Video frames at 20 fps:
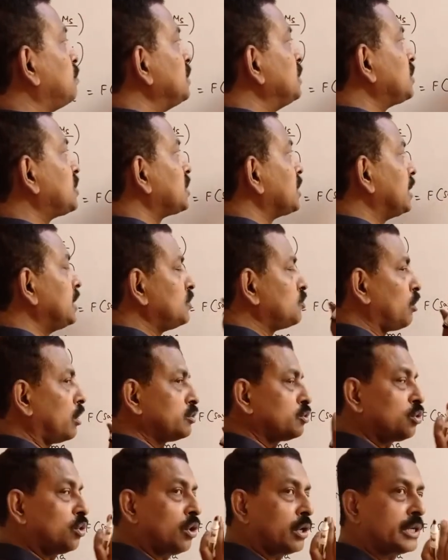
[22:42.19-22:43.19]
means Sun is
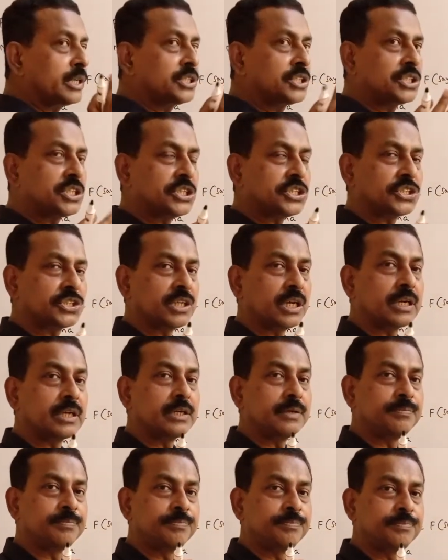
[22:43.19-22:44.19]
also not a
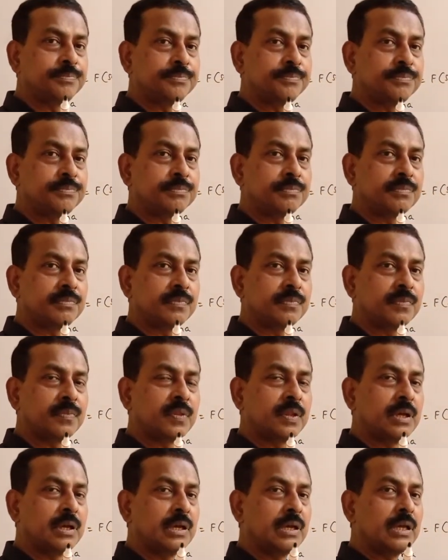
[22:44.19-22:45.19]
stationary.
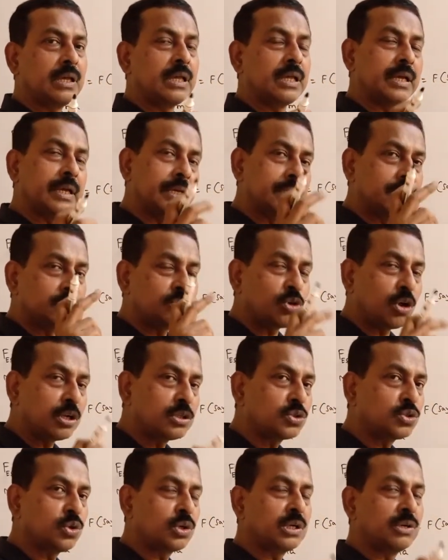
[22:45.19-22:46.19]
It is
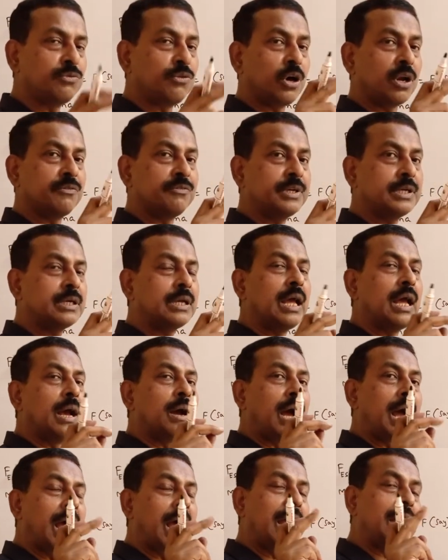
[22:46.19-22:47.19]
also revolving,
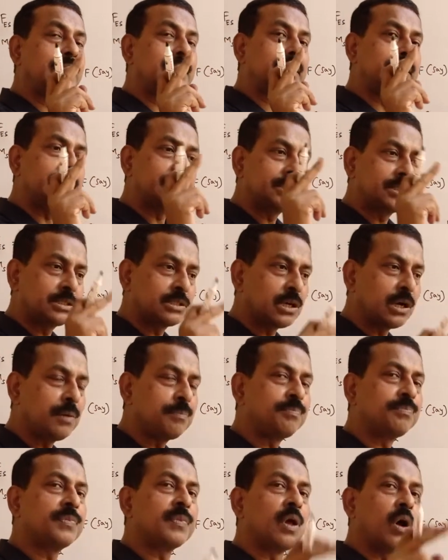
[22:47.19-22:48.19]
and its
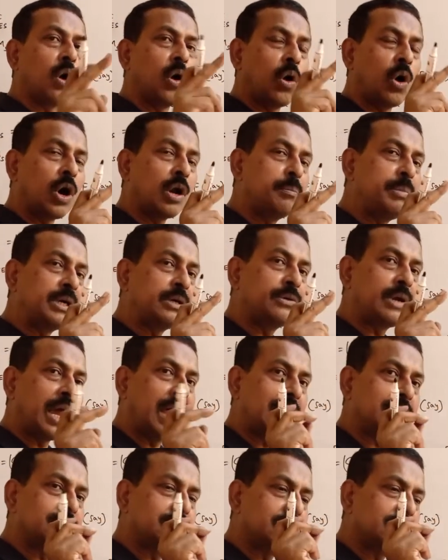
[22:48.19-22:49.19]
orbit
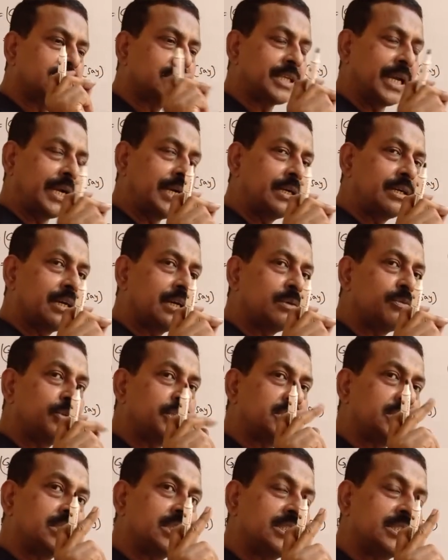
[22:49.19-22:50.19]
has the center,
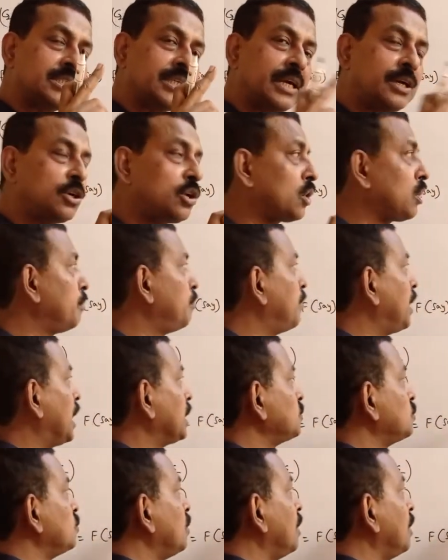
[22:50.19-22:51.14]
which is the center of mass